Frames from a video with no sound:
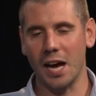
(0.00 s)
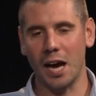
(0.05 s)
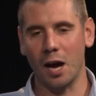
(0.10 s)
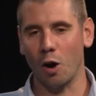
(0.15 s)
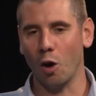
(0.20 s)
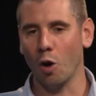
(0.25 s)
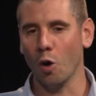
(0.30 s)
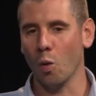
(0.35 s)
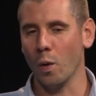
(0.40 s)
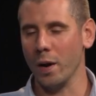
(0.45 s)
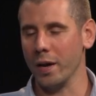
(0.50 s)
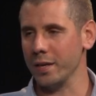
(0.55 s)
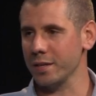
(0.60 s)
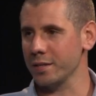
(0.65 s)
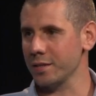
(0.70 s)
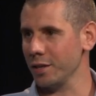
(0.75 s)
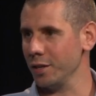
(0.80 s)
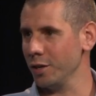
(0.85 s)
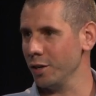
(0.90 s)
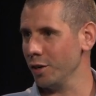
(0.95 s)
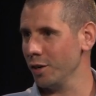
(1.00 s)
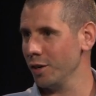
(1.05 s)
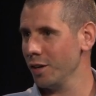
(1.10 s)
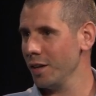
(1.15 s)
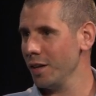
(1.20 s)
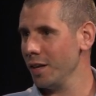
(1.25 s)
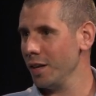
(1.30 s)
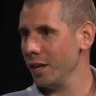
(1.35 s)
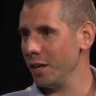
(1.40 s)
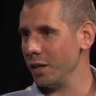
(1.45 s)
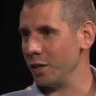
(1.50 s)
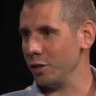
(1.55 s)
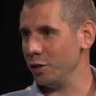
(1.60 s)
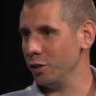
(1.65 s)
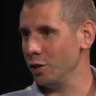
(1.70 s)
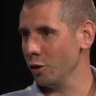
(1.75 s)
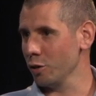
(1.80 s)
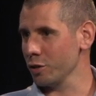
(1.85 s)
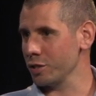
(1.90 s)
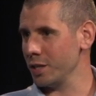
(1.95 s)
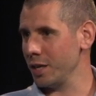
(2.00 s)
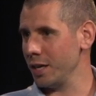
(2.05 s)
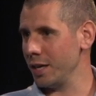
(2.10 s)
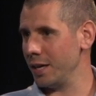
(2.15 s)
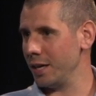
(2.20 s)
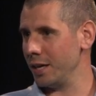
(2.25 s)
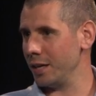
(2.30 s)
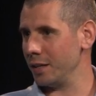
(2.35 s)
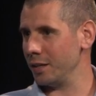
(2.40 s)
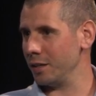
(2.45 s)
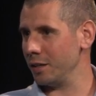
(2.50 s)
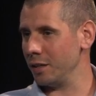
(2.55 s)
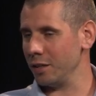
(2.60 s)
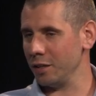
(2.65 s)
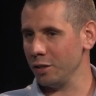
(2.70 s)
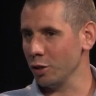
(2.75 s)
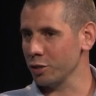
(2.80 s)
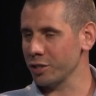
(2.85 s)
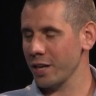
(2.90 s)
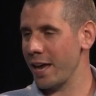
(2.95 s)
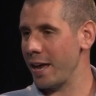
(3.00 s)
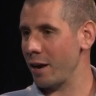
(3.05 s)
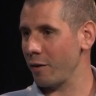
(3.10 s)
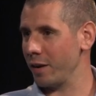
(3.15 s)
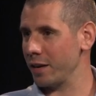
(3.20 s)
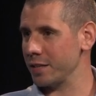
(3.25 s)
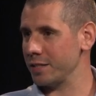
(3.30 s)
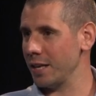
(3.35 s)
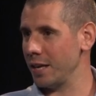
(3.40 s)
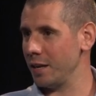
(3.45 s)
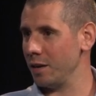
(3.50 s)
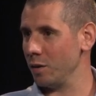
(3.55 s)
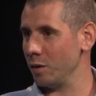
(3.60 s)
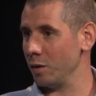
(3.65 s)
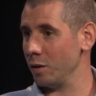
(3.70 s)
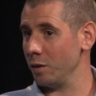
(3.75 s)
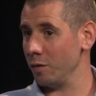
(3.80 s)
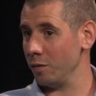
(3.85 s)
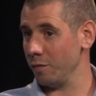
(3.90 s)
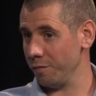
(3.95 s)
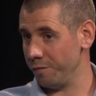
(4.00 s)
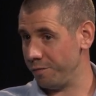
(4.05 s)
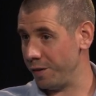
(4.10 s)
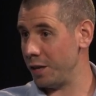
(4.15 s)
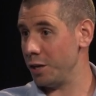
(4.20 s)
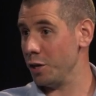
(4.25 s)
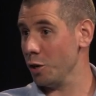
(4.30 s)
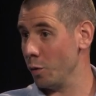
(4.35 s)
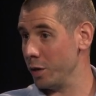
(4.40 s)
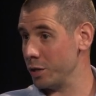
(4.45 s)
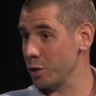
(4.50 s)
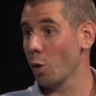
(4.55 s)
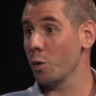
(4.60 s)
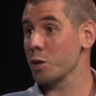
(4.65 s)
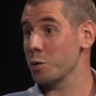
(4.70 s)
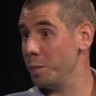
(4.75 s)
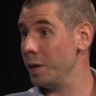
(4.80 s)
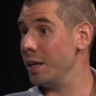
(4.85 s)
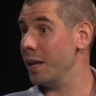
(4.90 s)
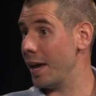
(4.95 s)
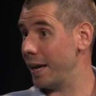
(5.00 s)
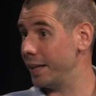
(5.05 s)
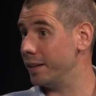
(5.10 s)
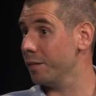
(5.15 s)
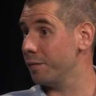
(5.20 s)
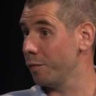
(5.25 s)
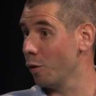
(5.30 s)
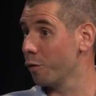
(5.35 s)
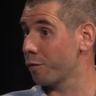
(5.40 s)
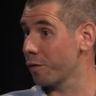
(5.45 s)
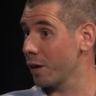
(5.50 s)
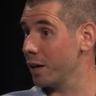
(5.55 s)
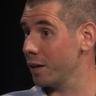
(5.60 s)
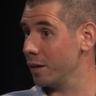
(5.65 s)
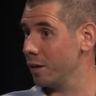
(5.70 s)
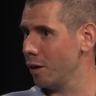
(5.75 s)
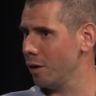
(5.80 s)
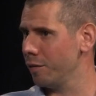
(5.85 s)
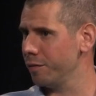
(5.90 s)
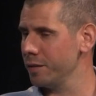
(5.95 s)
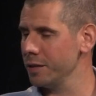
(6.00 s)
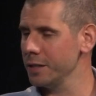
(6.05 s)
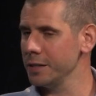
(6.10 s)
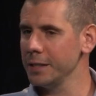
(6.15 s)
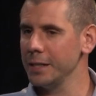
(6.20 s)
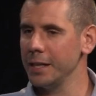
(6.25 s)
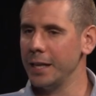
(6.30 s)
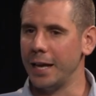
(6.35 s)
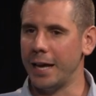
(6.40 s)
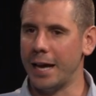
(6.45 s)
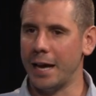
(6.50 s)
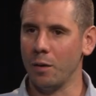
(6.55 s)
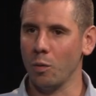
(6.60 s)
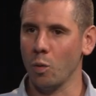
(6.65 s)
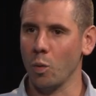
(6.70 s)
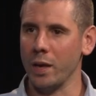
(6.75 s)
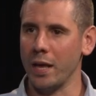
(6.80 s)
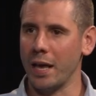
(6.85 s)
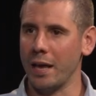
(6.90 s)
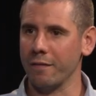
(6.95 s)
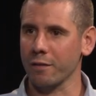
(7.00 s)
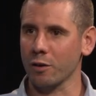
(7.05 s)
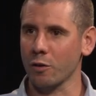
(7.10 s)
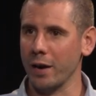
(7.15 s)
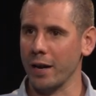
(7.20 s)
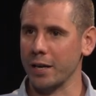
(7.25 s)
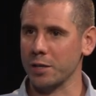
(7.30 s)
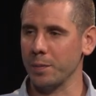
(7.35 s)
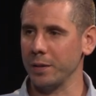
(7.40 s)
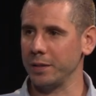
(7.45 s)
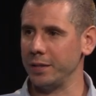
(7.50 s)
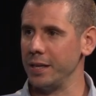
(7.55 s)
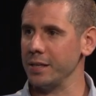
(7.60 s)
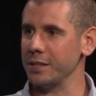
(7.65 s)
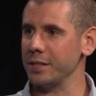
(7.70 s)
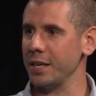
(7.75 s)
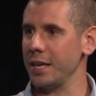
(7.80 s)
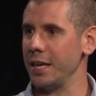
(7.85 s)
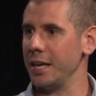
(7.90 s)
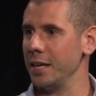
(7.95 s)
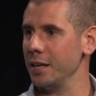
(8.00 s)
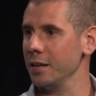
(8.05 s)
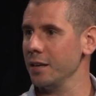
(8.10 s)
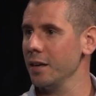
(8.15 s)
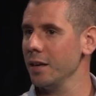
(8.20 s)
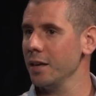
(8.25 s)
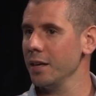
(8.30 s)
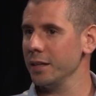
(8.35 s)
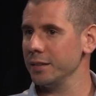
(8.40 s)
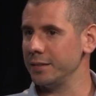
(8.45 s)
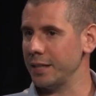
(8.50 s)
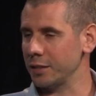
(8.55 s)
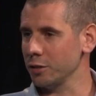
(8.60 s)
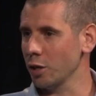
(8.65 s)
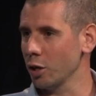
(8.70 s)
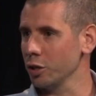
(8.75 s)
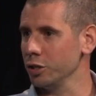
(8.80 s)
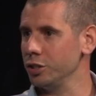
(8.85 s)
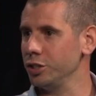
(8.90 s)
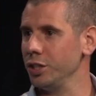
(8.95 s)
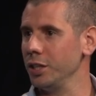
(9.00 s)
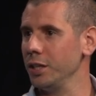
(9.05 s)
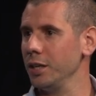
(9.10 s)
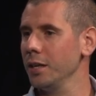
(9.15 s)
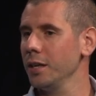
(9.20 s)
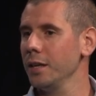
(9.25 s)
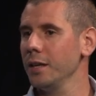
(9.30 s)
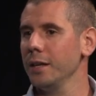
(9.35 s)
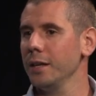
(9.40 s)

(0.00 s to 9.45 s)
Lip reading: are always, those areas that VU has always been at the forefront of. We have great expertise in technology,